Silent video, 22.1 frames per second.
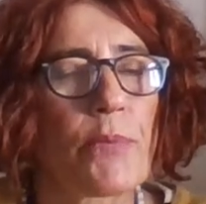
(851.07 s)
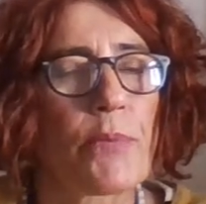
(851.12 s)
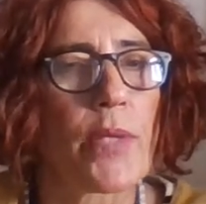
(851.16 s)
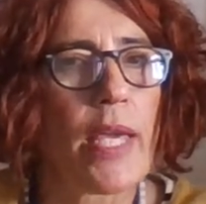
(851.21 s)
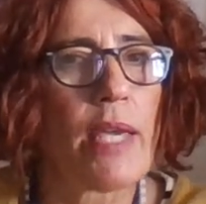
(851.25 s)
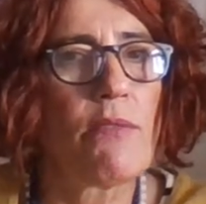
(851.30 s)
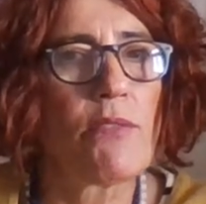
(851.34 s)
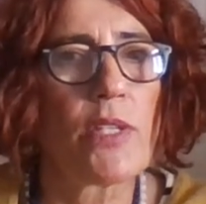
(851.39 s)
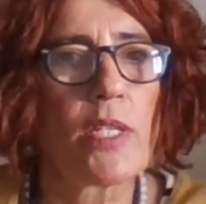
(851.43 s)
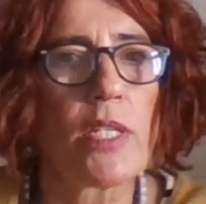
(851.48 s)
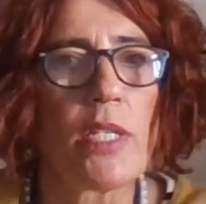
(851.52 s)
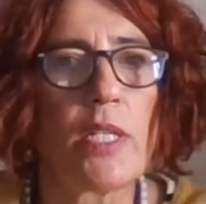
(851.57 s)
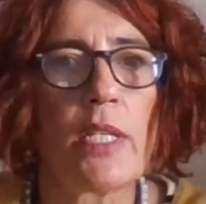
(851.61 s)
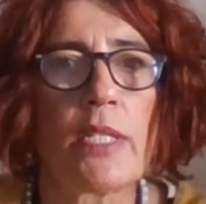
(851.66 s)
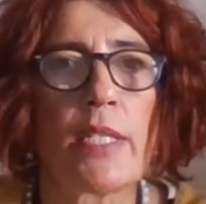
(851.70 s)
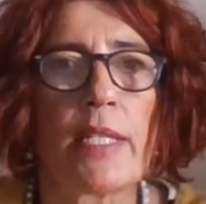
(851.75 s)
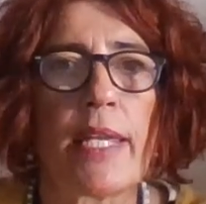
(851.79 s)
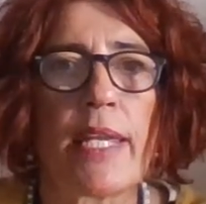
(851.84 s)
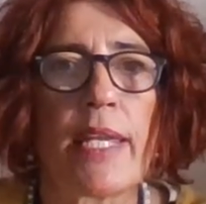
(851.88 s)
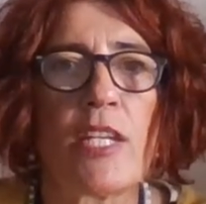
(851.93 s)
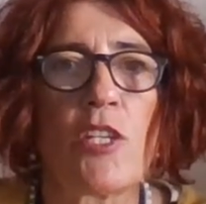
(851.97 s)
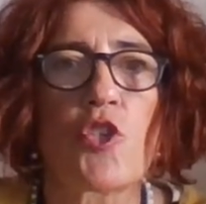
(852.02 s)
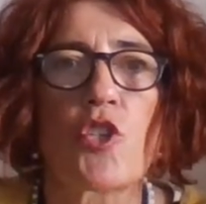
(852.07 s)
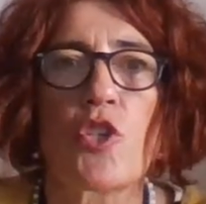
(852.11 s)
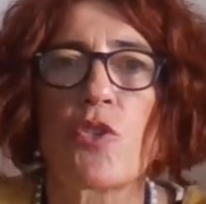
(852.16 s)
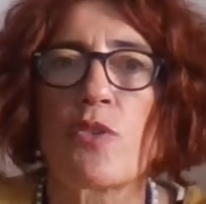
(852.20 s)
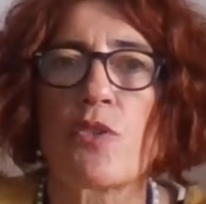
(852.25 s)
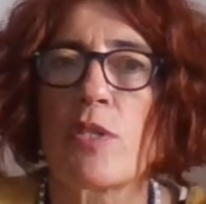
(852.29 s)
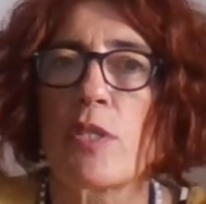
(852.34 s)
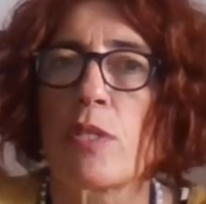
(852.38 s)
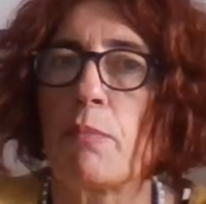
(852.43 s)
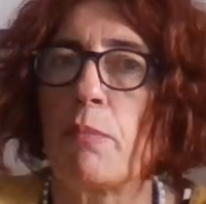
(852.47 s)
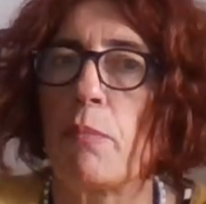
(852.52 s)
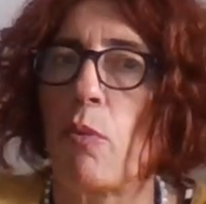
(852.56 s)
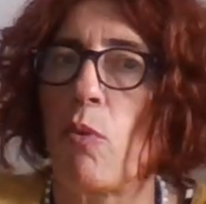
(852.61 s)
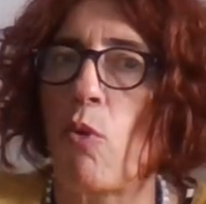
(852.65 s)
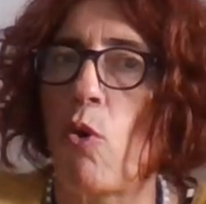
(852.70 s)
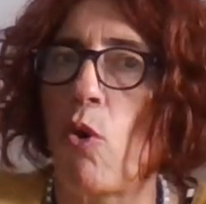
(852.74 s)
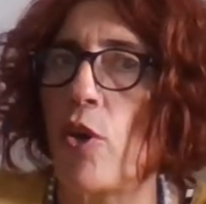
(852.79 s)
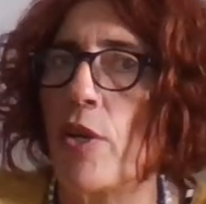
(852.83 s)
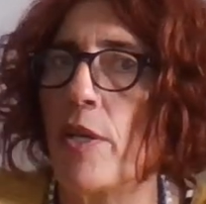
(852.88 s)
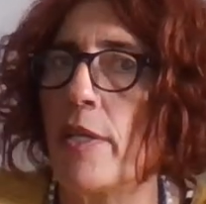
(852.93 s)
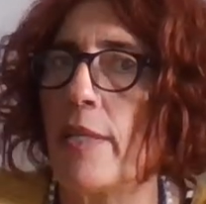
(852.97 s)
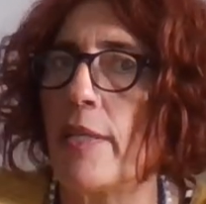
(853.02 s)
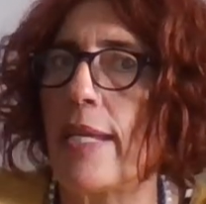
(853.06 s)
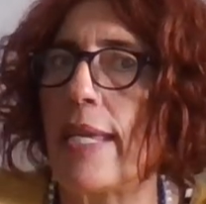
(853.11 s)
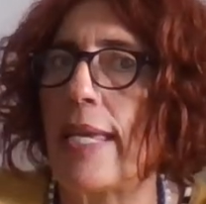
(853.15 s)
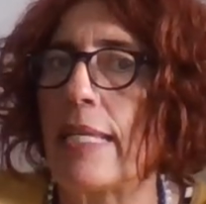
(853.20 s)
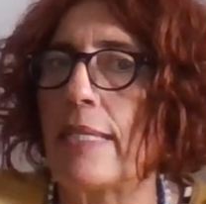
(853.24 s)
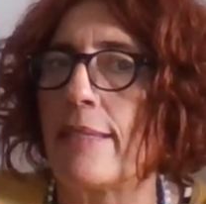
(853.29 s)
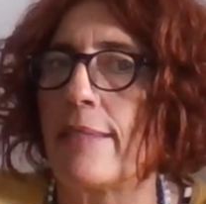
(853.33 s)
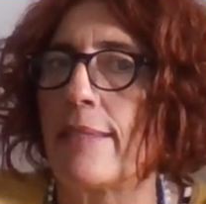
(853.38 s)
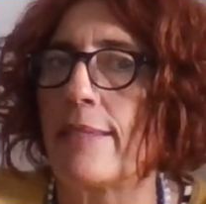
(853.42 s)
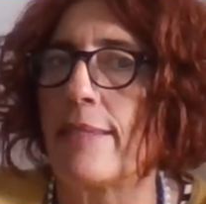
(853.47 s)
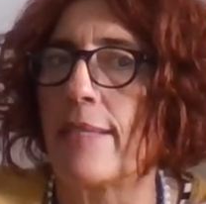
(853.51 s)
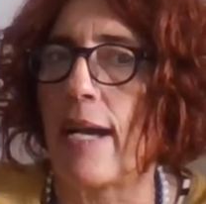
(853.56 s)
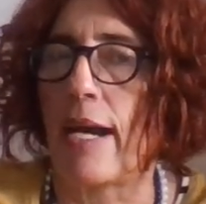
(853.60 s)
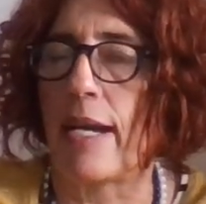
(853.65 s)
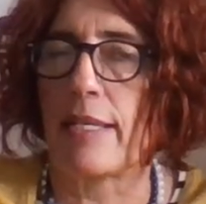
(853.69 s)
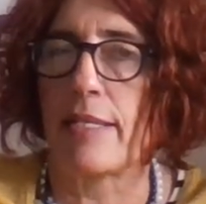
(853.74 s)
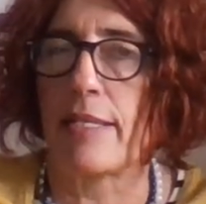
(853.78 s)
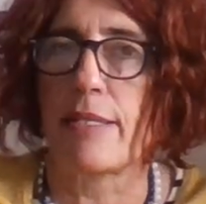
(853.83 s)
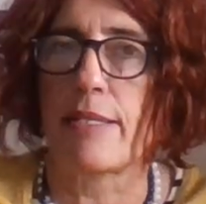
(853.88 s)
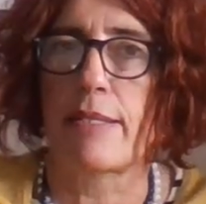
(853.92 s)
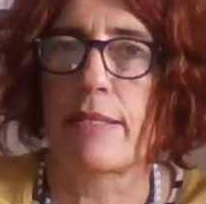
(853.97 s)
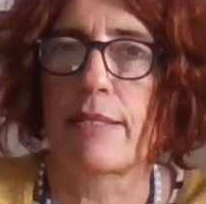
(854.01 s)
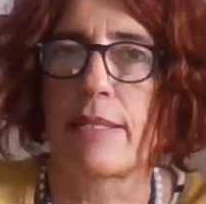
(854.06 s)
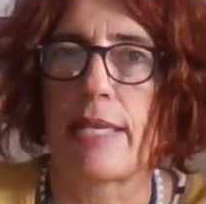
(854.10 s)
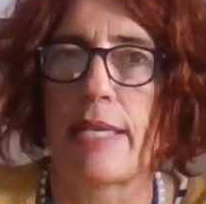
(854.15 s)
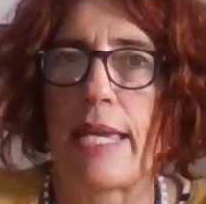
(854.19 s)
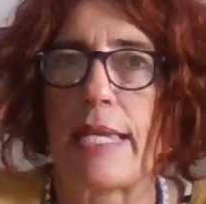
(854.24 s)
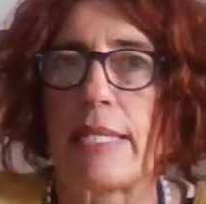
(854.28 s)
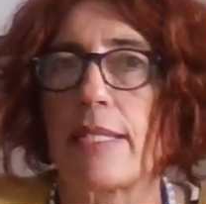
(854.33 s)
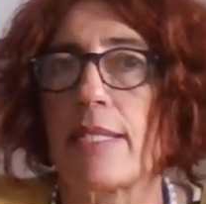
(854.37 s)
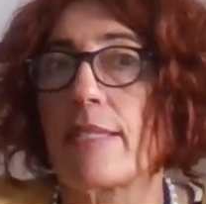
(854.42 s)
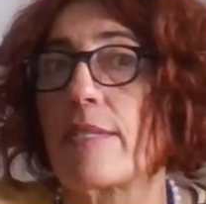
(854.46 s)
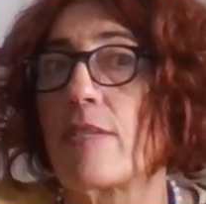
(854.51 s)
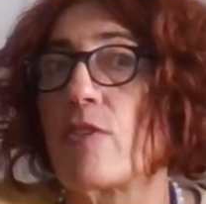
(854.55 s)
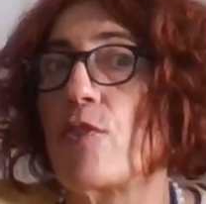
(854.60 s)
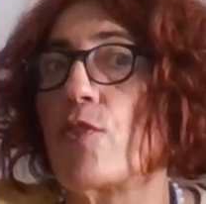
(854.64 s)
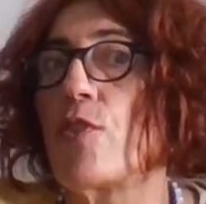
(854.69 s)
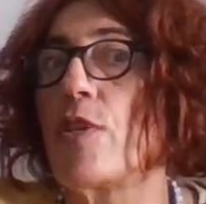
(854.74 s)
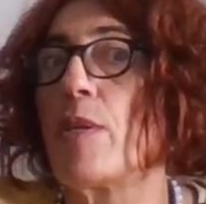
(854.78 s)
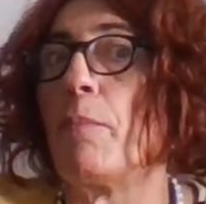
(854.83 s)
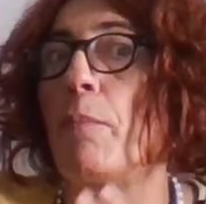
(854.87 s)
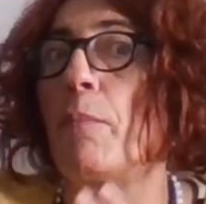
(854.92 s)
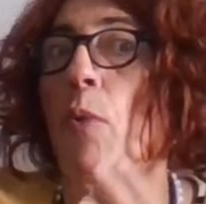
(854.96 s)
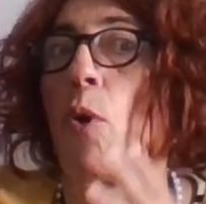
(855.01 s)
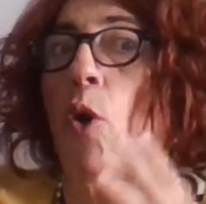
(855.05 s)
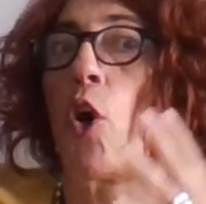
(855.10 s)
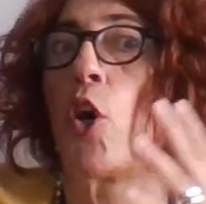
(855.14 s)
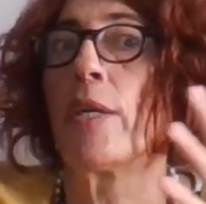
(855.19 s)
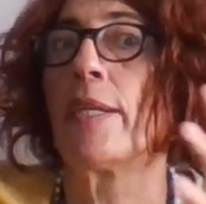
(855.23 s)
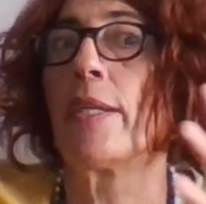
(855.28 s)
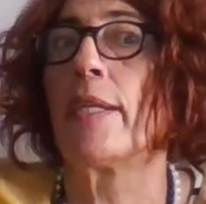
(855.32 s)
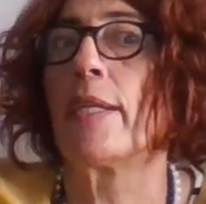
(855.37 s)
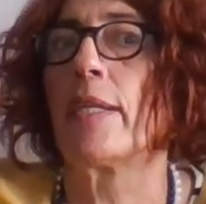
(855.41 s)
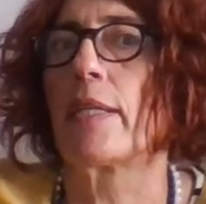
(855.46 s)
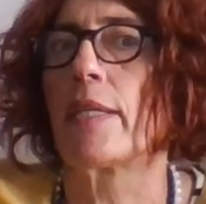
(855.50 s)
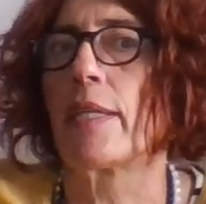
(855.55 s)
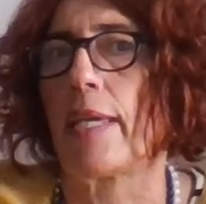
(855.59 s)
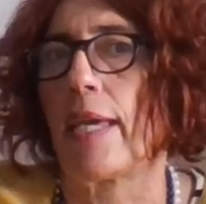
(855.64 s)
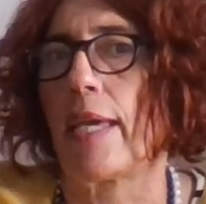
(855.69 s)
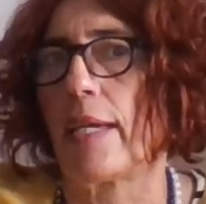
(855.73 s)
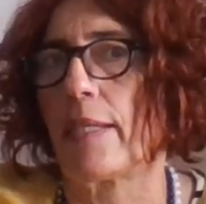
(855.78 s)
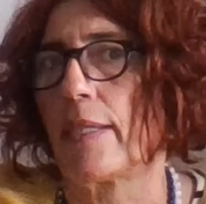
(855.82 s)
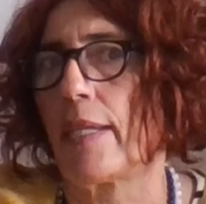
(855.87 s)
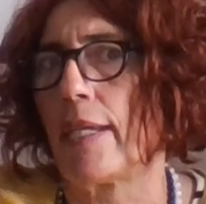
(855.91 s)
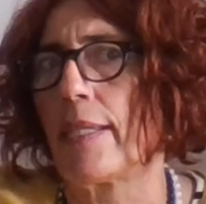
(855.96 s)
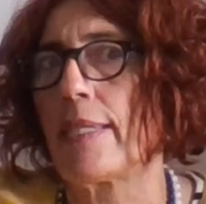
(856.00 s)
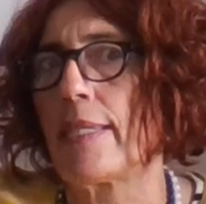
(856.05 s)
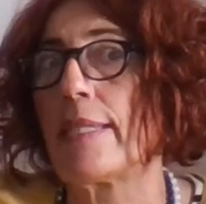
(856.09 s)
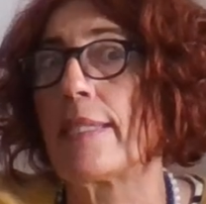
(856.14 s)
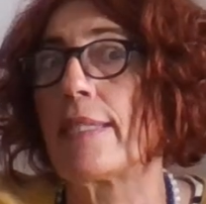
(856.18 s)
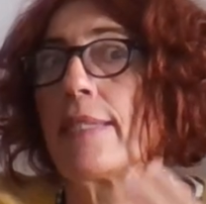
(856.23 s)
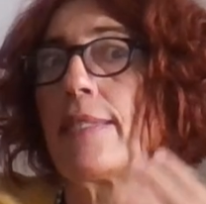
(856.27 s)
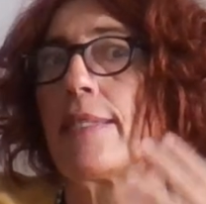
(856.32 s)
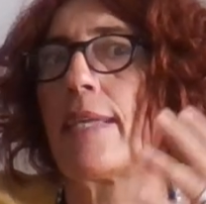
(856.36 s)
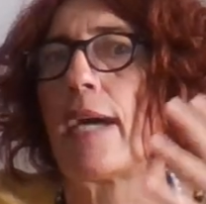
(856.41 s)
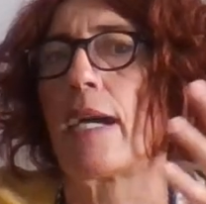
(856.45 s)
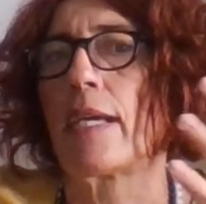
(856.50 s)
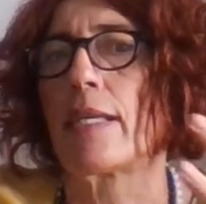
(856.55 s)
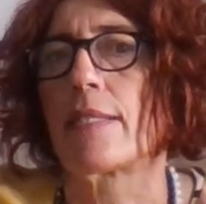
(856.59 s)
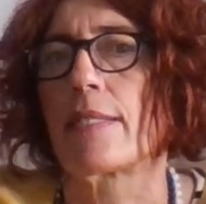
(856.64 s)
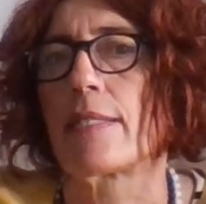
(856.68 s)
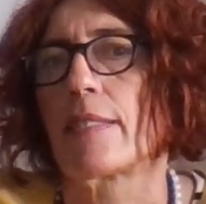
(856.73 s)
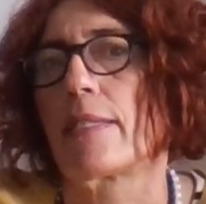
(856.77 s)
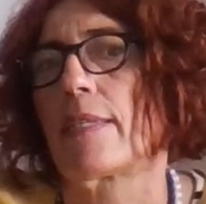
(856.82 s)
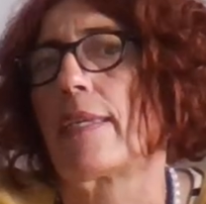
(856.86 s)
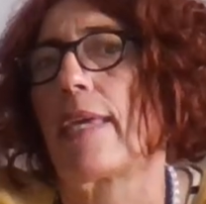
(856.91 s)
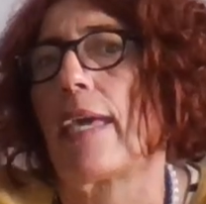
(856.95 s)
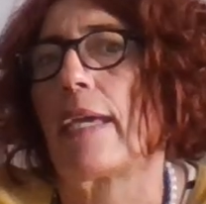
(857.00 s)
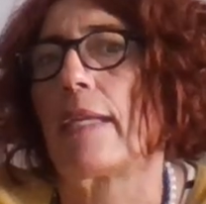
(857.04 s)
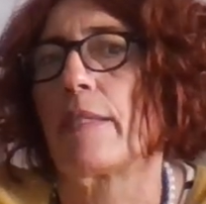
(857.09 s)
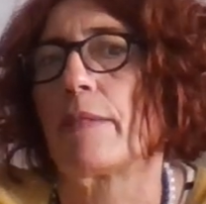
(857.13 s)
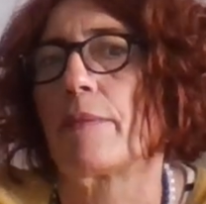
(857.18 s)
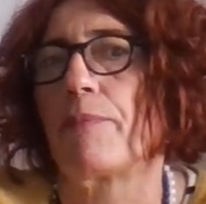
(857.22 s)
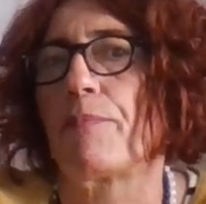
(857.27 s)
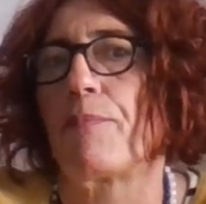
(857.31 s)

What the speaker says: Every year nature is born and dies, and it's reborn again, and it dies again.